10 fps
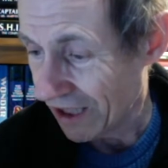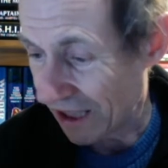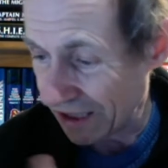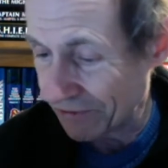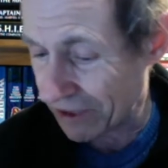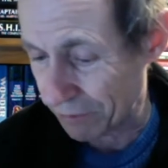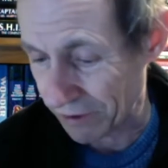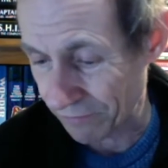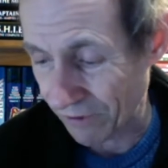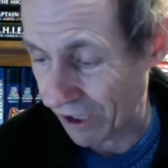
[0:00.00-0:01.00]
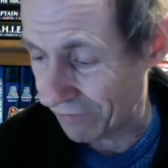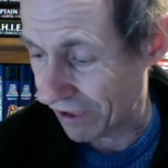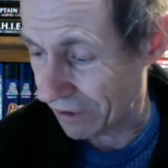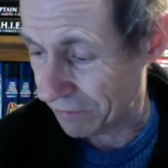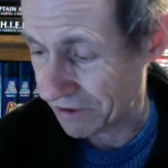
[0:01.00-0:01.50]
I love this one, Five
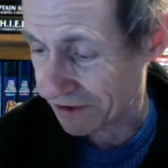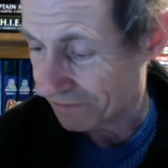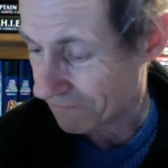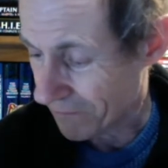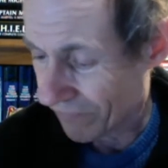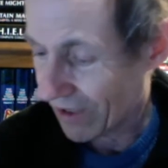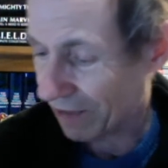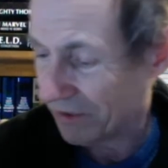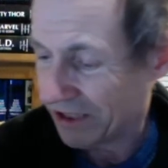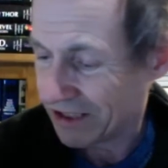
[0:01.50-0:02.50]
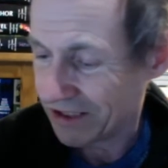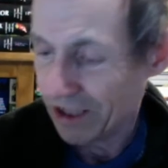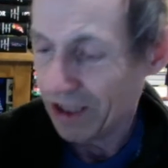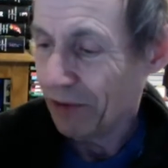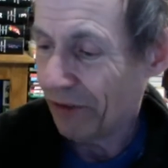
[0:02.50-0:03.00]
Labours. I mean, this is
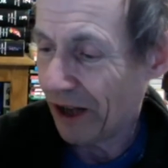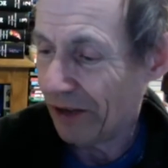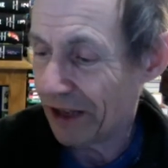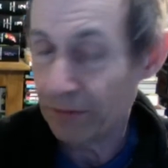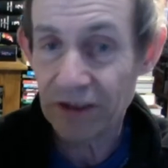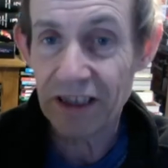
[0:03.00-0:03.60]
five labours.